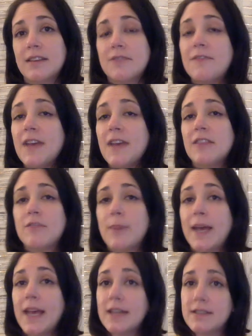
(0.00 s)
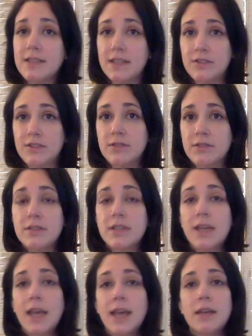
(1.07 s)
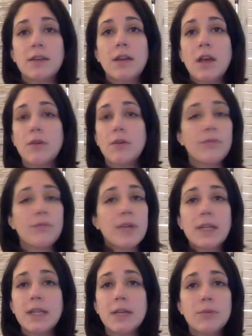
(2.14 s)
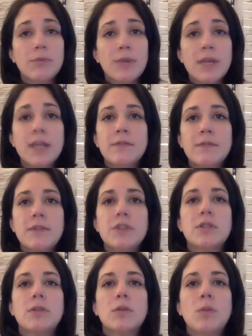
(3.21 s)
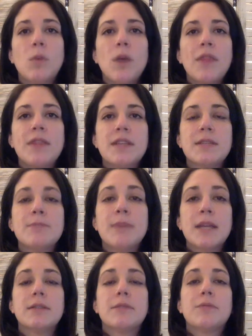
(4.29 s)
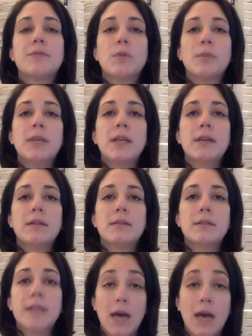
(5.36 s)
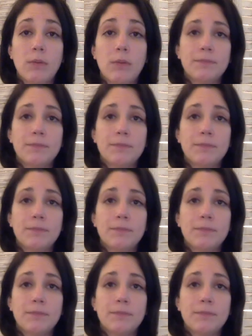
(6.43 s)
the faith of my ancestors and freely re-envision what this meant for me now.